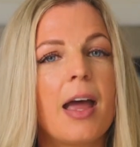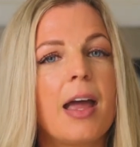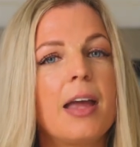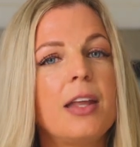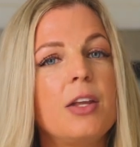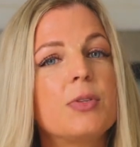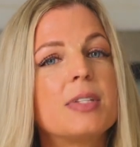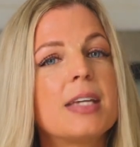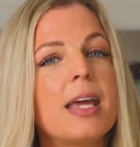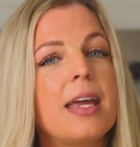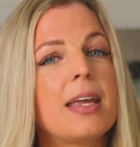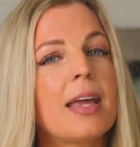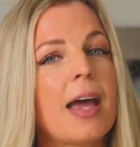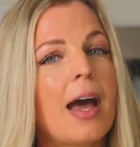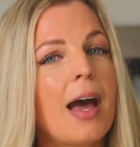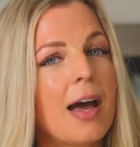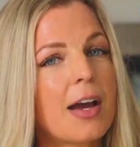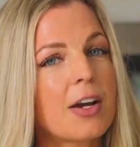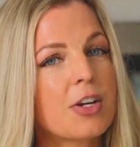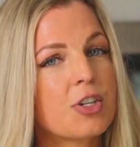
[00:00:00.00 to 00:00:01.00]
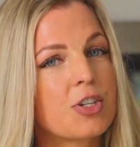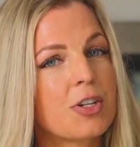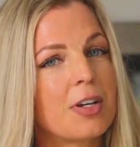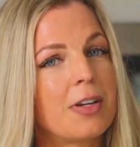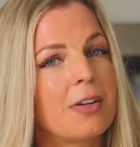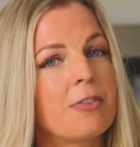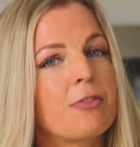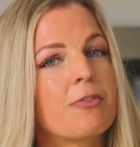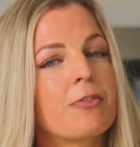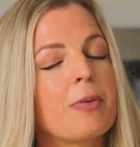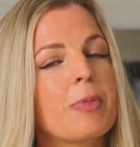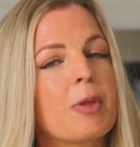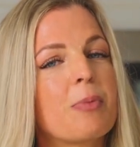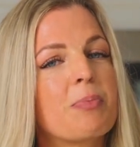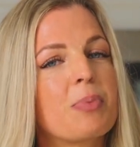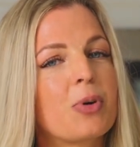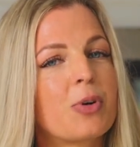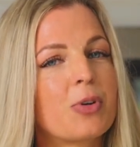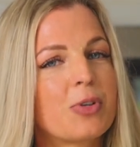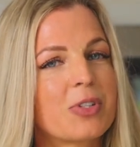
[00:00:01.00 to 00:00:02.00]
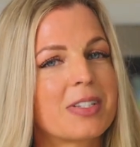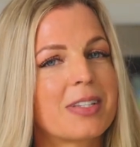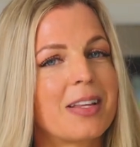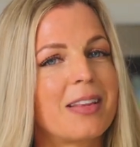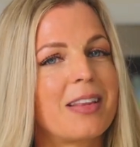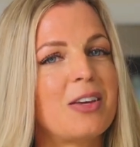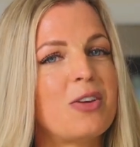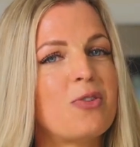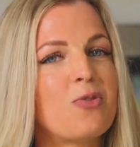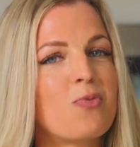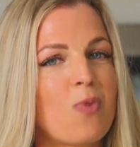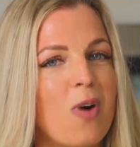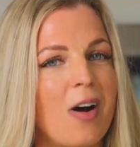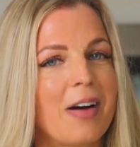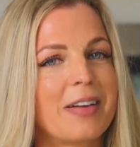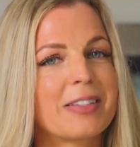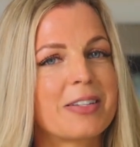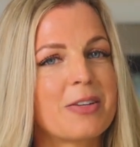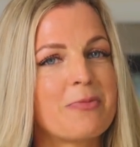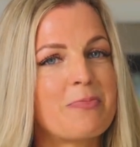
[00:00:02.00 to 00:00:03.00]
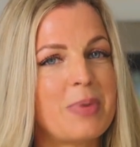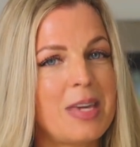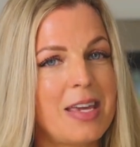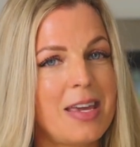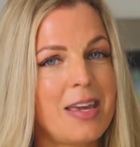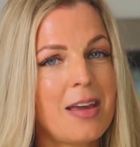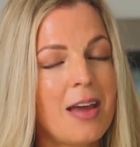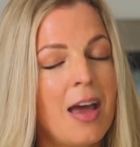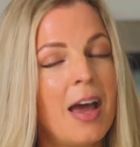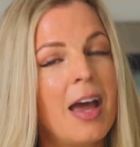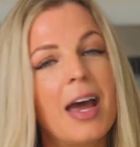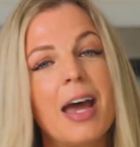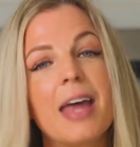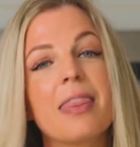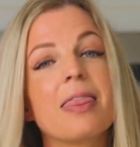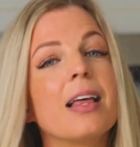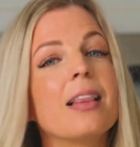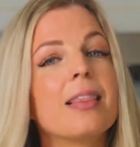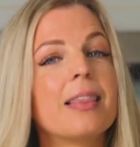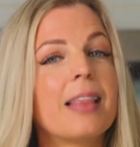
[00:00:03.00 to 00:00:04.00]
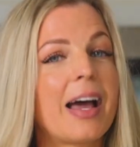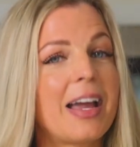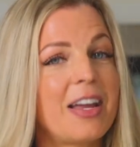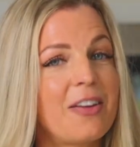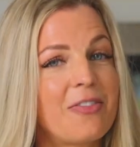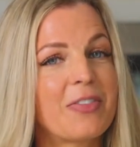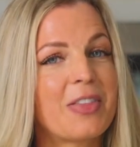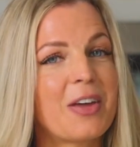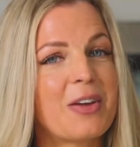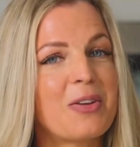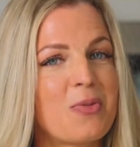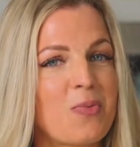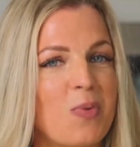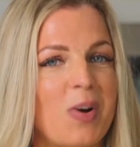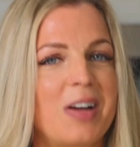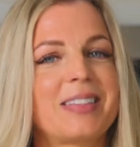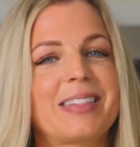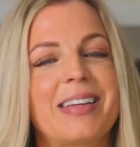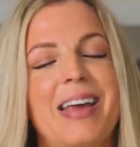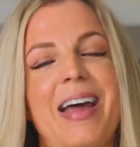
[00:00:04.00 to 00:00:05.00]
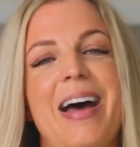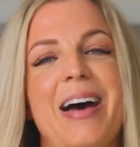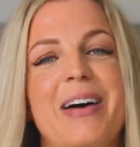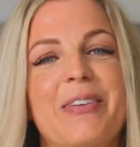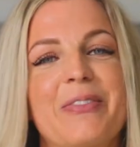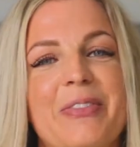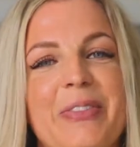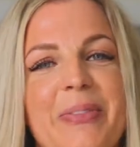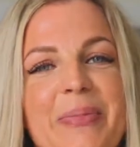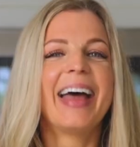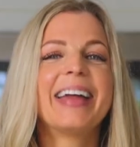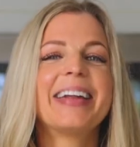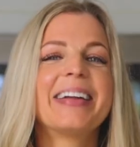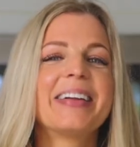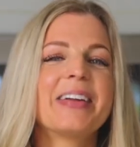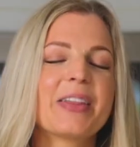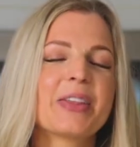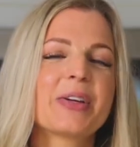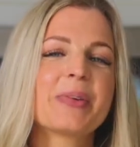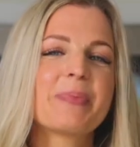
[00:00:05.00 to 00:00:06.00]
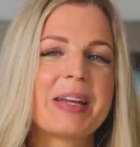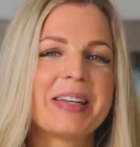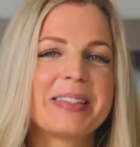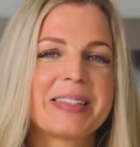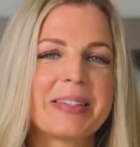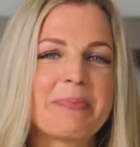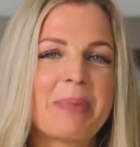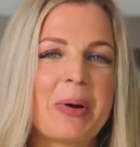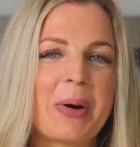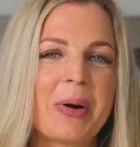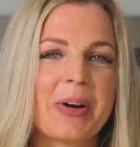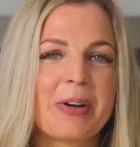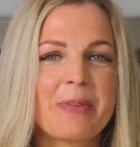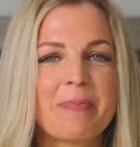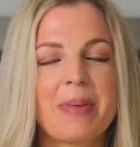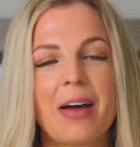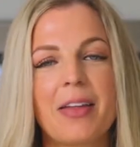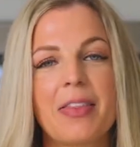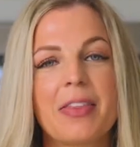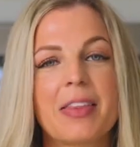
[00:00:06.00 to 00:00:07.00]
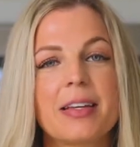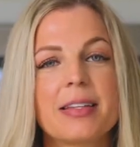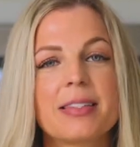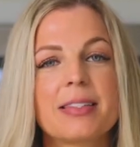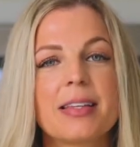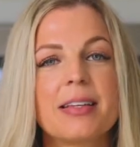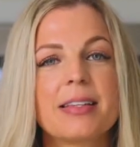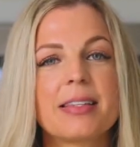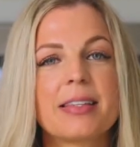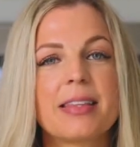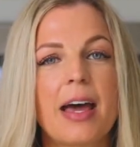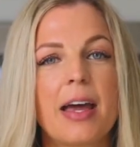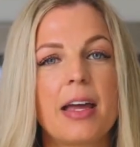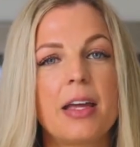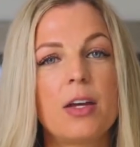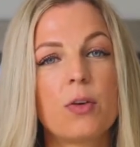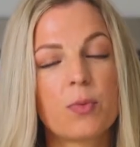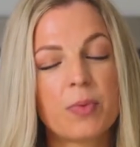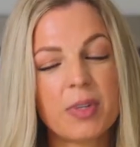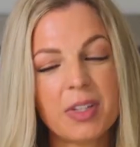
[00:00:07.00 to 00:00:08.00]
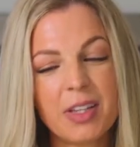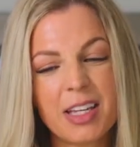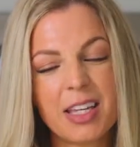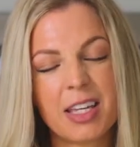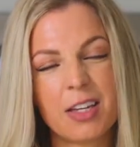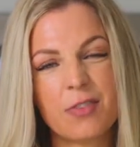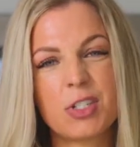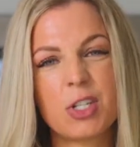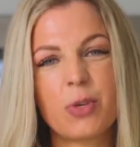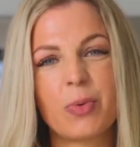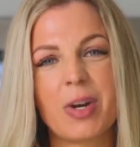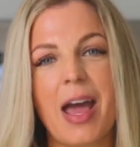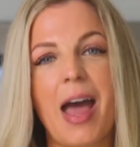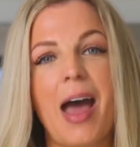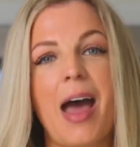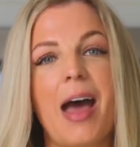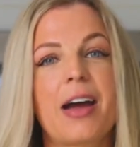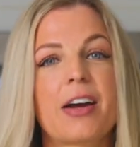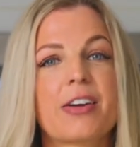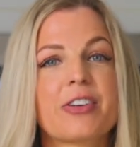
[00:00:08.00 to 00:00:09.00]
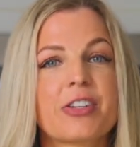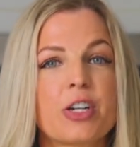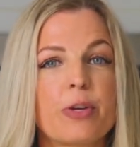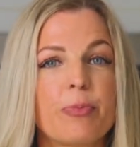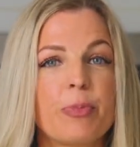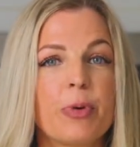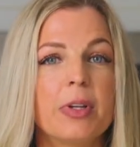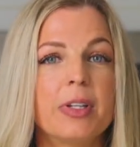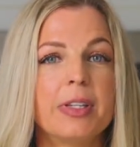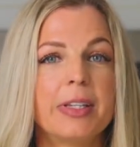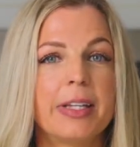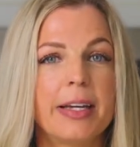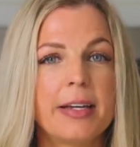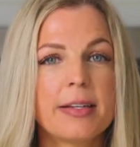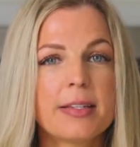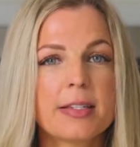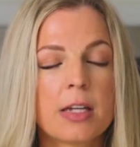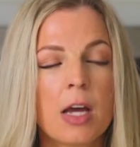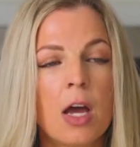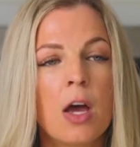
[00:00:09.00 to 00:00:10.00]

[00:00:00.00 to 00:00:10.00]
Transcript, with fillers: and you take action from the person that you want to be and the life that you want to have. And another amazing part about this is that it really gives you an actionable list.